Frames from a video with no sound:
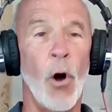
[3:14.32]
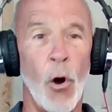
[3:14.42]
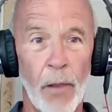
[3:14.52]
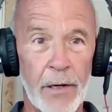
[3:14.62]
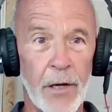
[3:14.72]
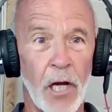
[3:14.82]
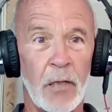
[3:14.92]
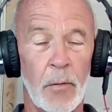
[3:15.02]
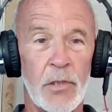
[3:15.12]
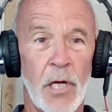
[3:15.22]
for all
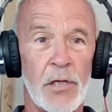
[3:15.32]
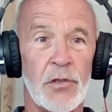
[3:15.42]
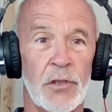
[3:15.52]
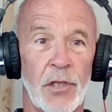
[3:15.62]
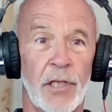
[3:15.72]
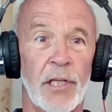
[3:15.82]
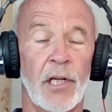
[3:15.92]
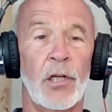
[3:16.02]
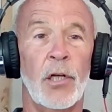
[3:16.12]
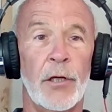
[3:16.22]
that documentation
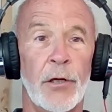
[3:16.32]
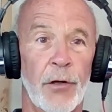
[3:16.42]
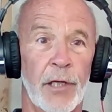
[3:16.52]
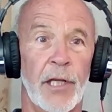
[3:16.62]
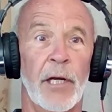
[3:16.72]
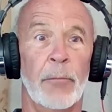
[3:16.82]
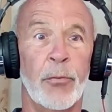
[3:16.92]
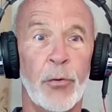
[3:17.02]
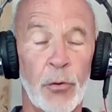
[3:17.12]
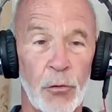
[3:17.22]
to get cleared
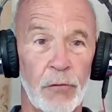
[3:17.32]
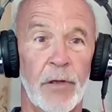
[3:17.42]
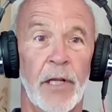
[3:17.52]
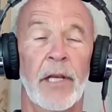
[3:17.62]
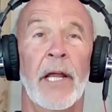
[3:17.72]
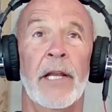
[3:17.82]
and get approved.